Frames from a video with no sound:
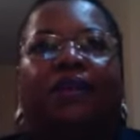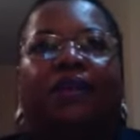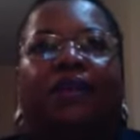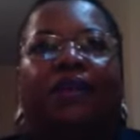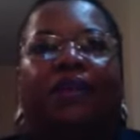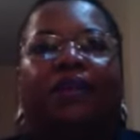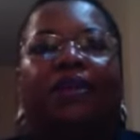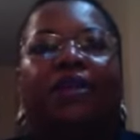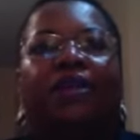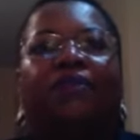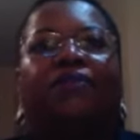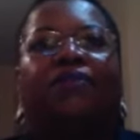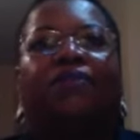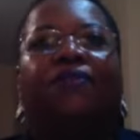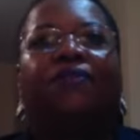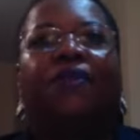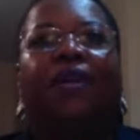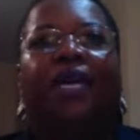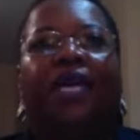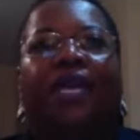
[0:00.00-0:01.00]
You're not
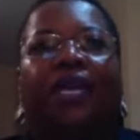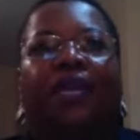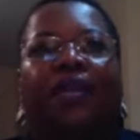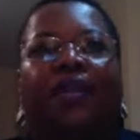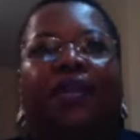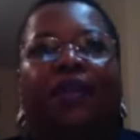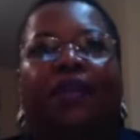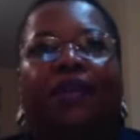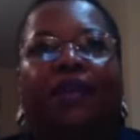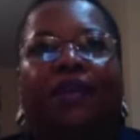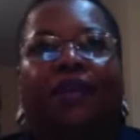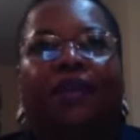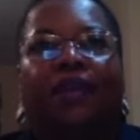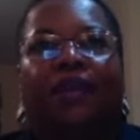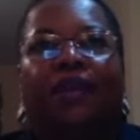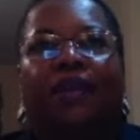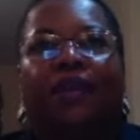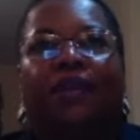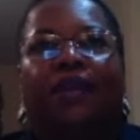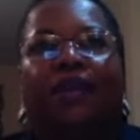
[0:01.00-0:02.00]
afraid
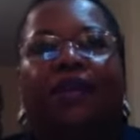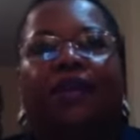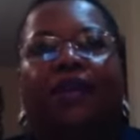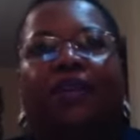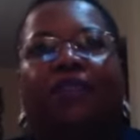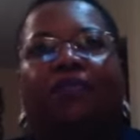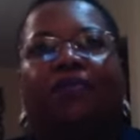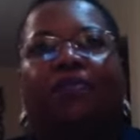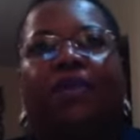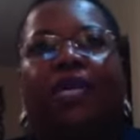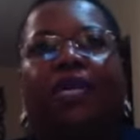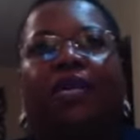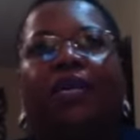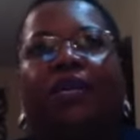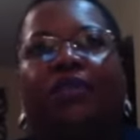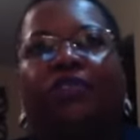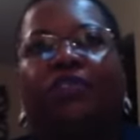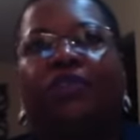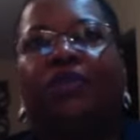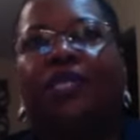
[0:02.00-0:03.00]
of
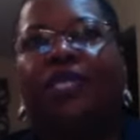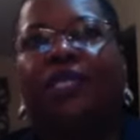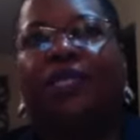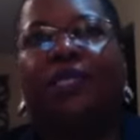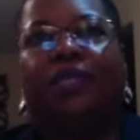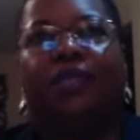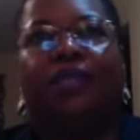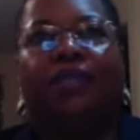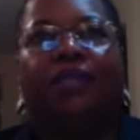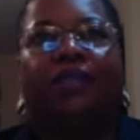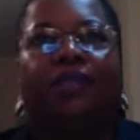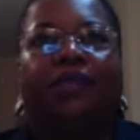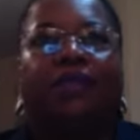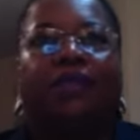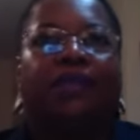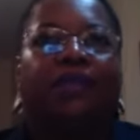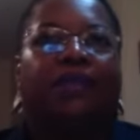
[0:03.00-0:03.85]
making choices,